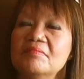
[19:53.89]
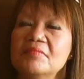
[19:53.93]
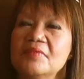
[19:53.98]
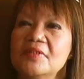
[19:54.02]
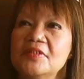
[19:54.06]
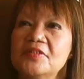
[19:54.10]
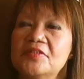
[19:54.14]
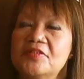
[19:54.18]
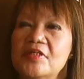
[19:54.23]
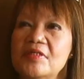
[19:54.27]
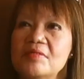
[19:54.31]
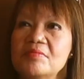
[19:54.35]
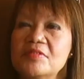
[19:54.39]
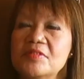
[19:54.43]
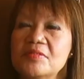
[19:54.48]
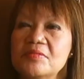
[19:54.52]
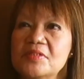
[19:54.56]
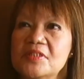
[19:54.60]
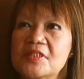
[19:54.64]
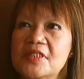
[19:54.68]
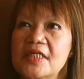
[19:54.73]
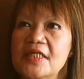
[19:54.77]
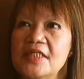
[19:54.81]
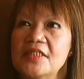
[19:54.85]
In terms of
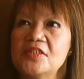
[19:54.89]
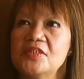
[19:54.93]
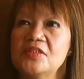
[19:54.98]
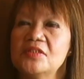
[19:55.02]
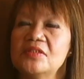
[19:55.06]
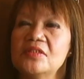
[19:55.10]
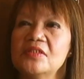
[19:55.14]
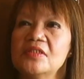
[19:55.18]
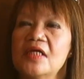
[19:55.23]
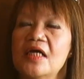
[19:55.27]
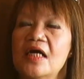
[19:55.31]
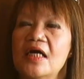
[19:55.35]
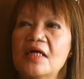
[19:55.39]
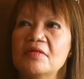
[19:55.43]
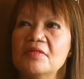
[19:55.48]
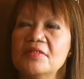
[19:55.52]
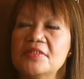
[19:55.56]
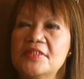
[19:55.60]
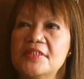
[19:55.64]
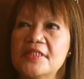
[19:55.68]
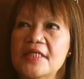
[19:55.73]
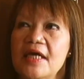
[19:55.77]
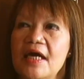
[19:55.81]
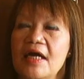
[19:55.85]
schedule, I
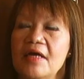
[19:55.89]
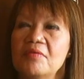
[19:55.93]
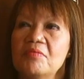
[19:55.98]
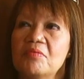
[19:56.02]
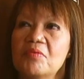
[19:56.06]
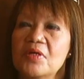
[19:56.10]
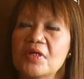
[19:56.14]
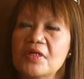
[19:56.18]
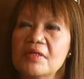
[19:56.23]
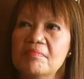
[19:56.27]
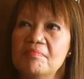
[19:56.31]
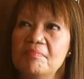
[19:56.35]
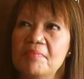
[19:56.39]
would say I work